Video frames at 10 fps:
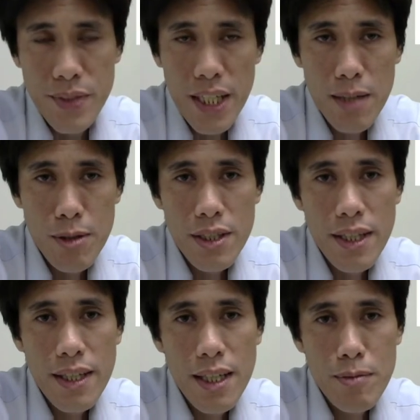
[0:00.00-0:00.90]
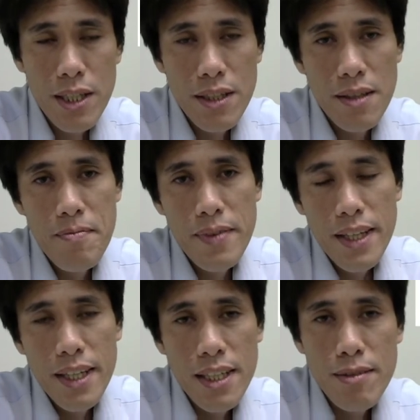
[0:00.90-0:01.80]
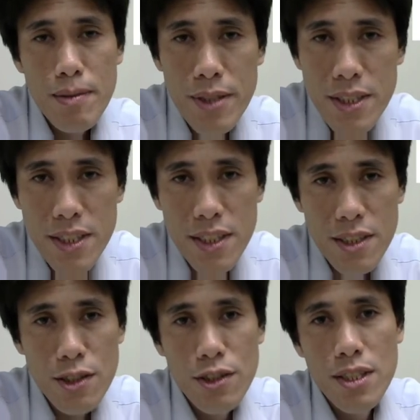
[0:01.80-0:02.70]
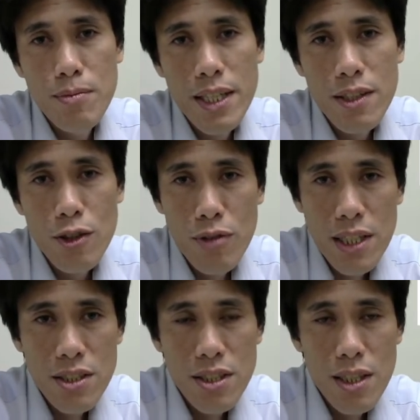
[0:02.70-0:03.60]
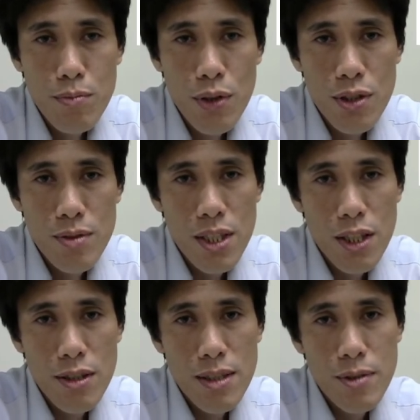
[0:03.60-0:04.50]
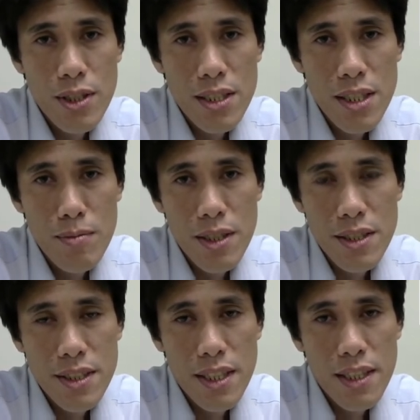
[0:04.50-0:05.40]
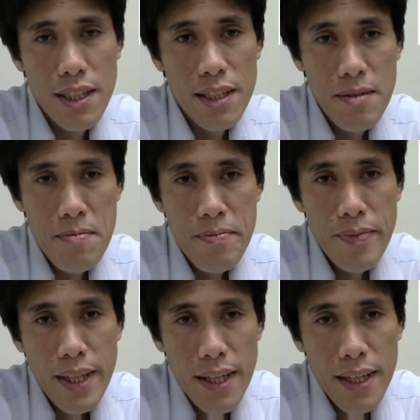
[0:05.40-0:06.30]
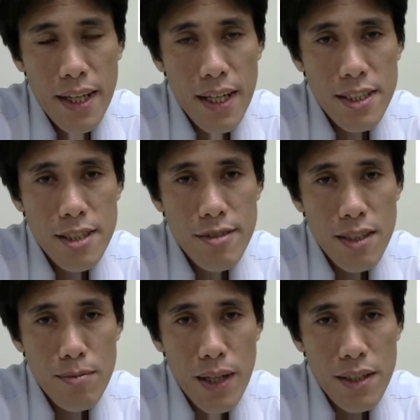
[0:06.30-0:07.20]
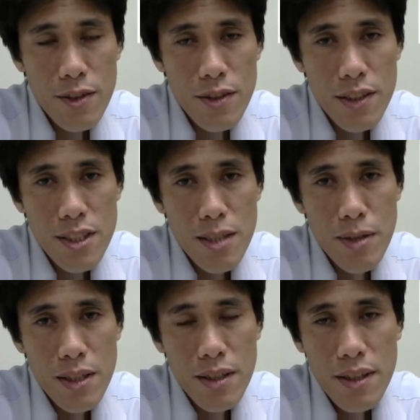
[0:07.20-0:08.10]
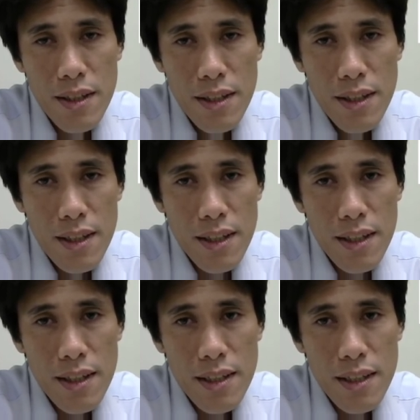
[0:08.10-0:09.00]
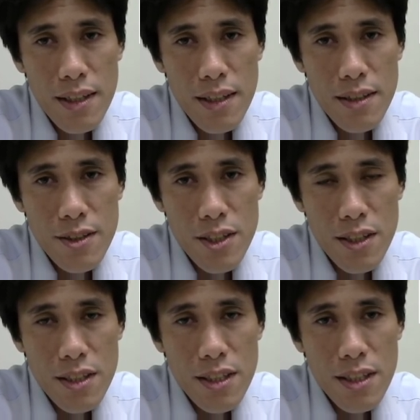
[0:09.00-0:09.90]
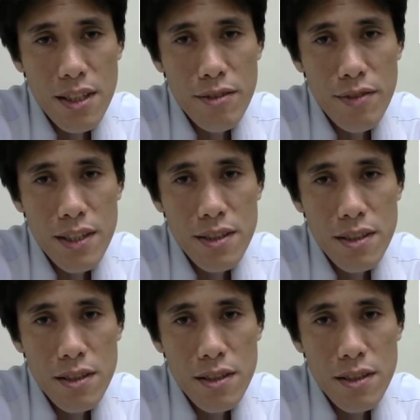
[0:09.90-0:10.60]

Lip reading: About taking a bath, remember Jesus told the man to wash in the pool of Siloam on the Sabbath, John 9. Ellen G. White bath on the Sabbath there's a three references,